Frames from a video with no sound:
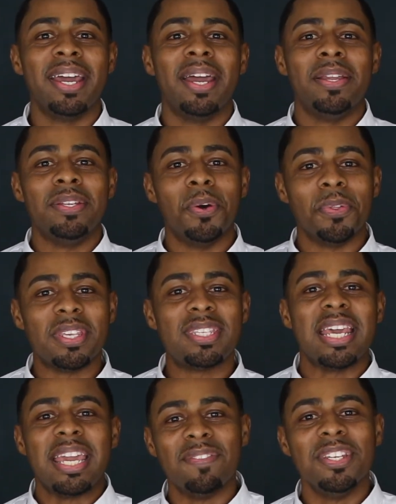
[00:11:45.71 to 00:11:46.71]
the
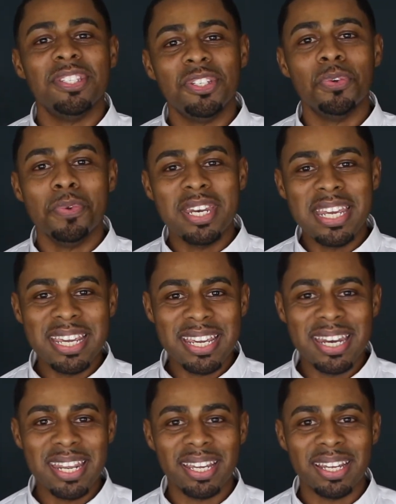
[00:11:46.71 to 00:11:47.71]
savings you
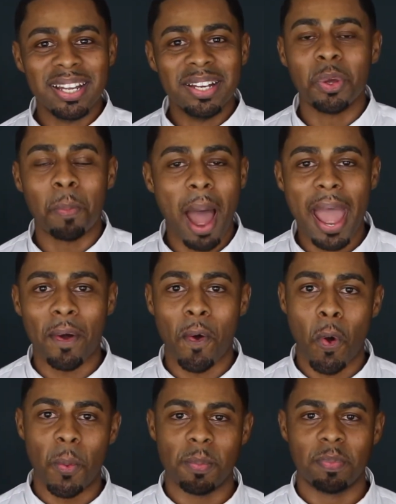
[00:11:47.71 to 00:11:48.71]
need to buy a
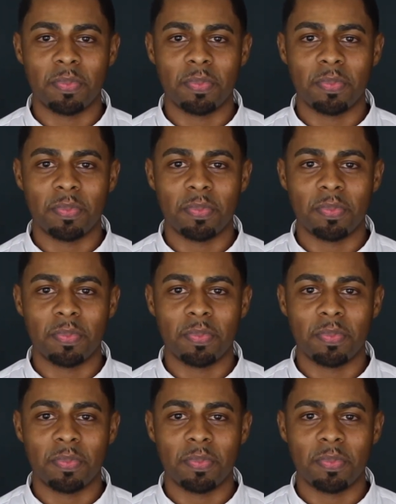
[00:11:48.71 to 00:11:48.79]
home.